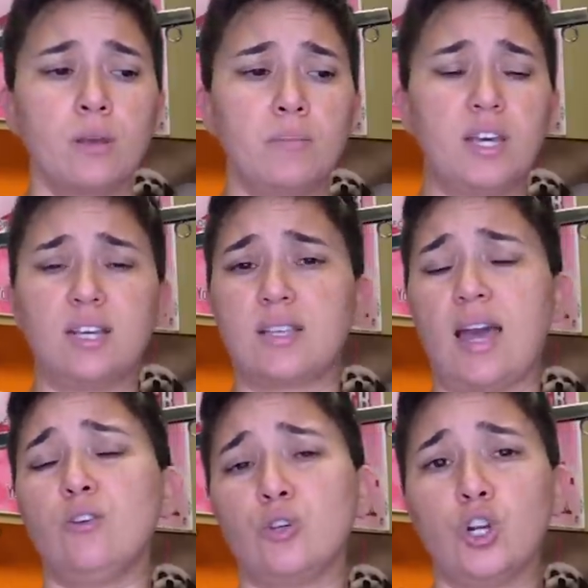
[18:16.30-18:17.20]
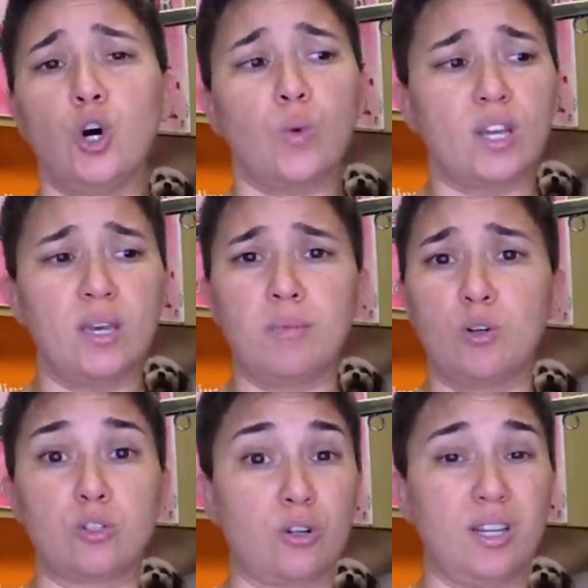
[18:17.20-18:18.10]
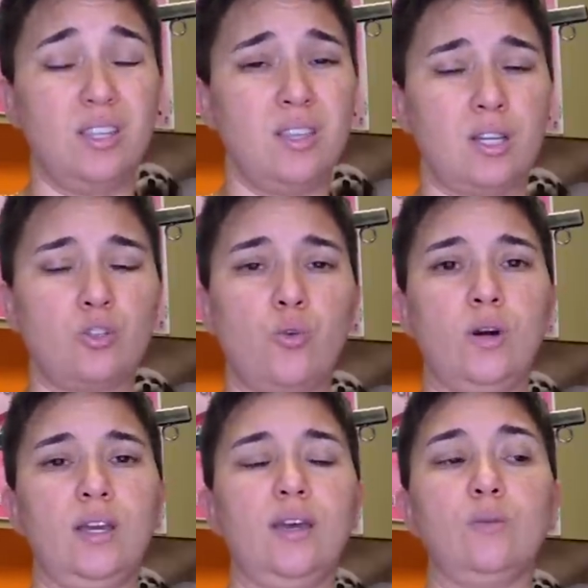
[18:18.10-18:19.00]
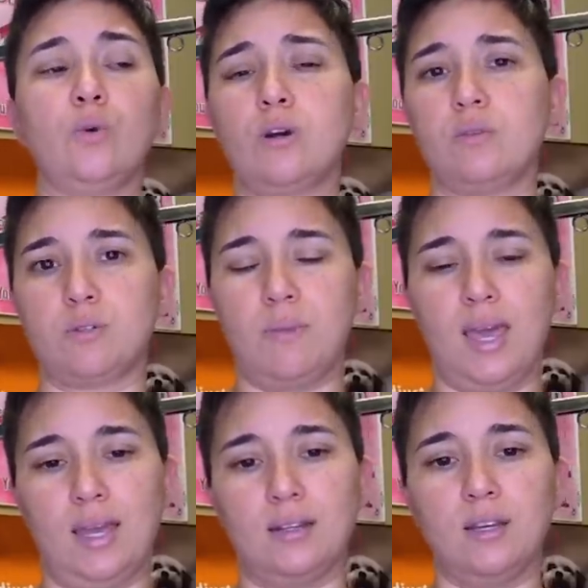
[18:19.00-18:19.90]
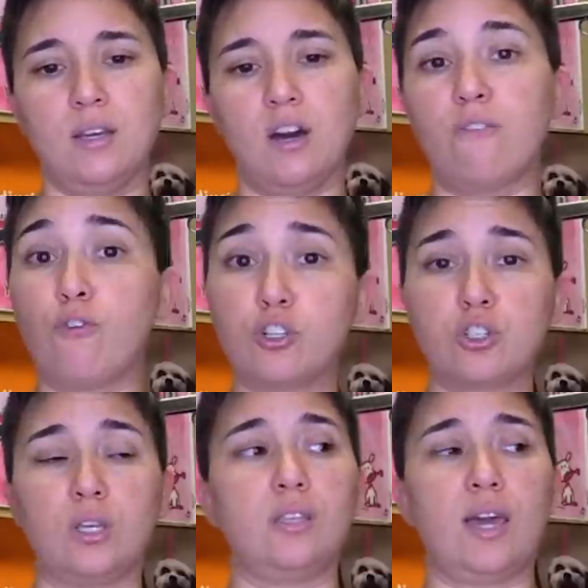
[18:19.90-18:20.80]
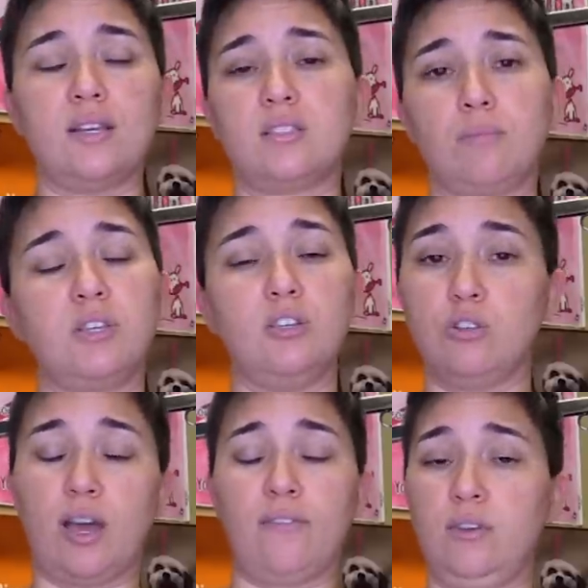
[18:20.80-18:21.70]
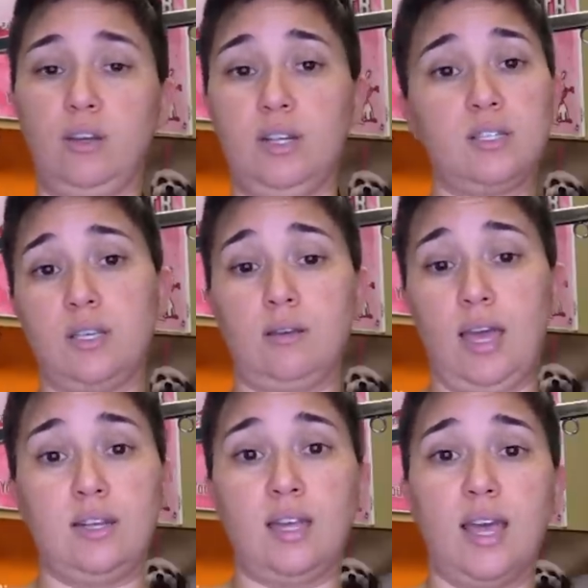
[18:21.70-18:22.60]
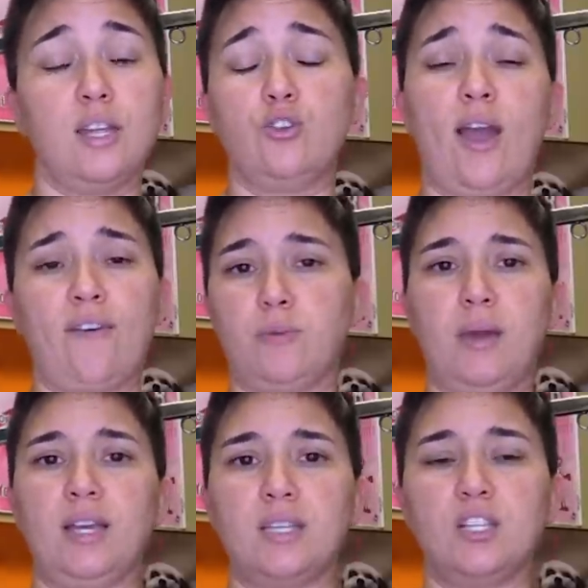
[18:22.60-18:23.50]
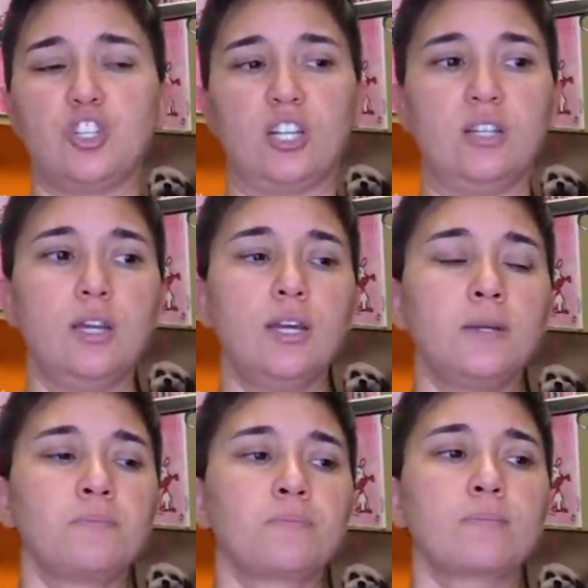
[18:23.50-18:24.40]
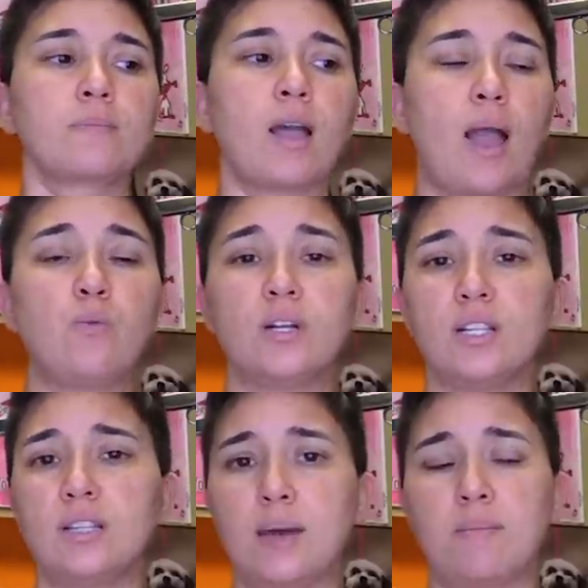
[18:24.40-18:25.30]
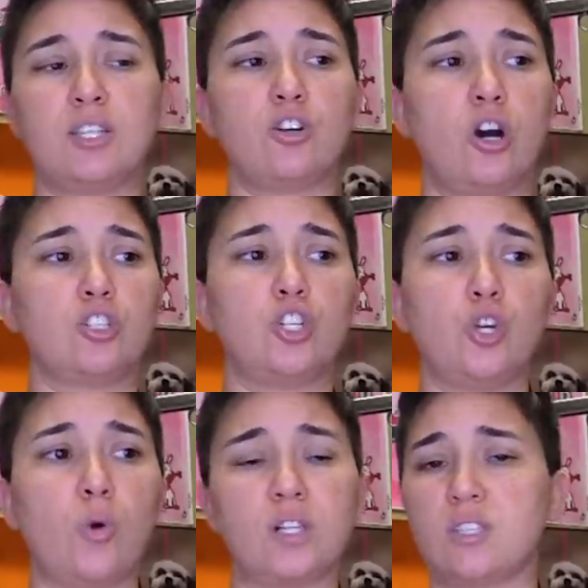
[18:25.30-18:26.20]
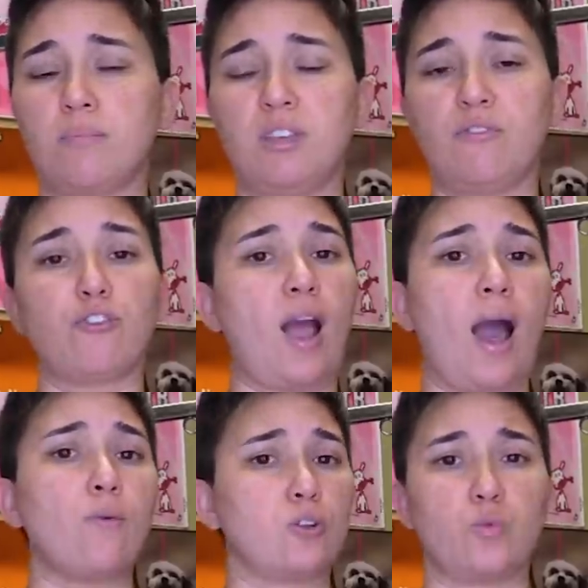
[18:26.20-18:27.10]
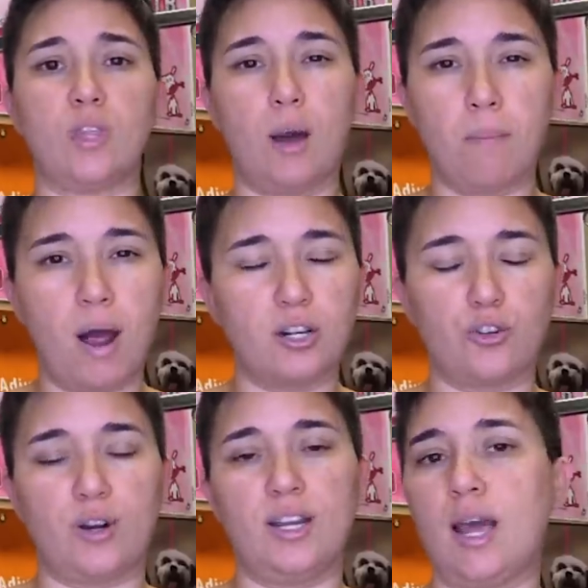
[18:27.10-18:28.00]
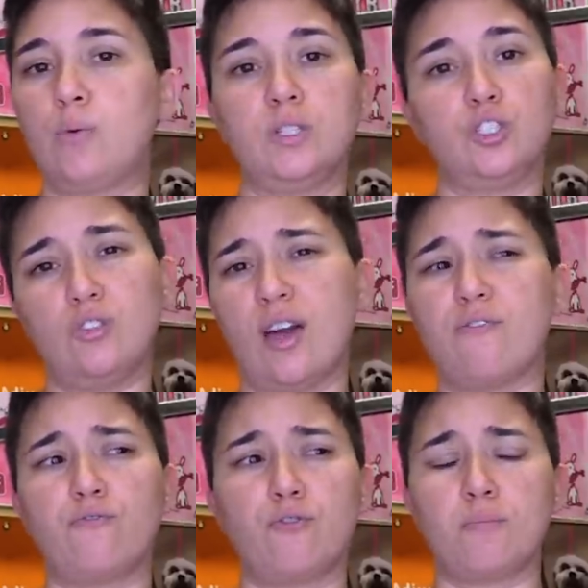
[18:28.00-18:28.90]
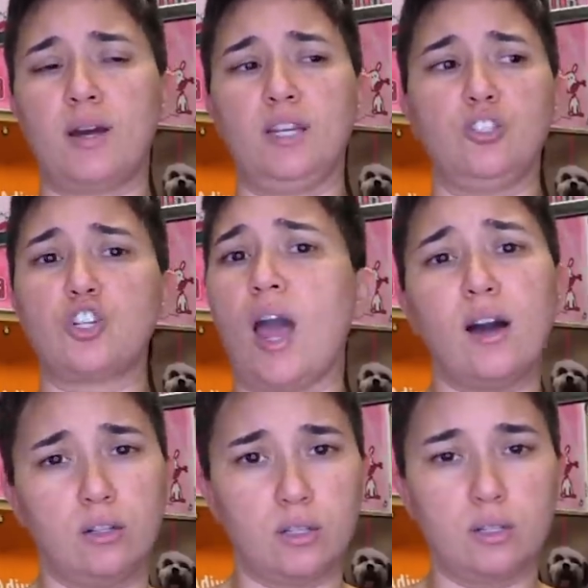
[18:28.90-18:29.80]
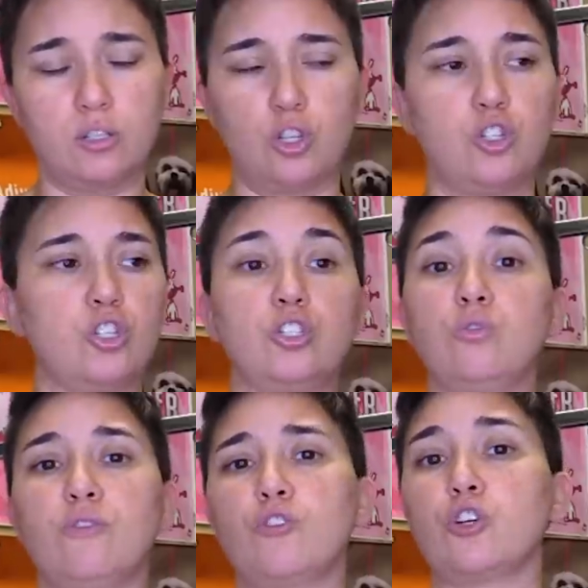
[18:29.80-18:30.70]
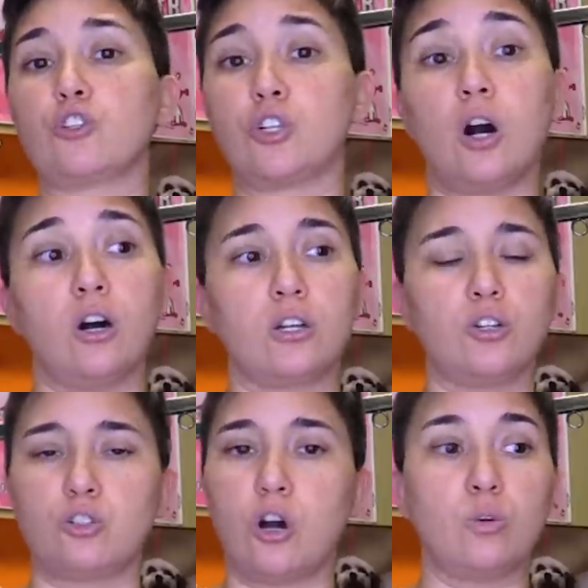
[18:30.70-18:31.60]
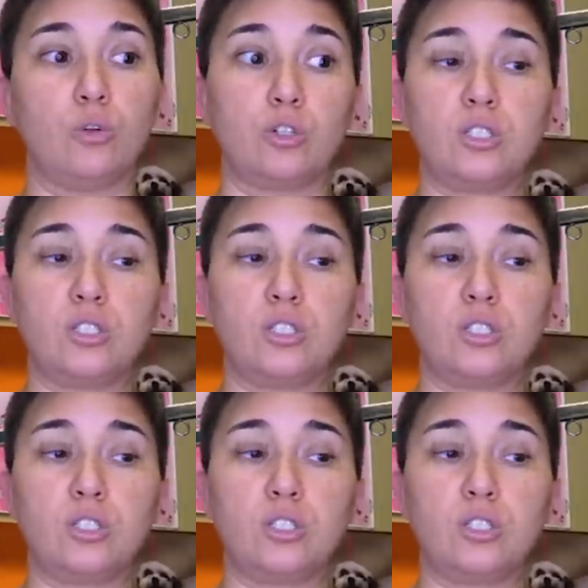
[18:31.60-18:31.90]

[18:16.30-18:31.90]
because I don't know what chemicals are in that toy and where it was made. Unfortunately, that is something you have, it is head to head, you have to pay attention. I wouldn't let my dog chew on something for hours without monitoring. I wouldn't do that for my child, so you shouldn't do it for your dog. Your dog will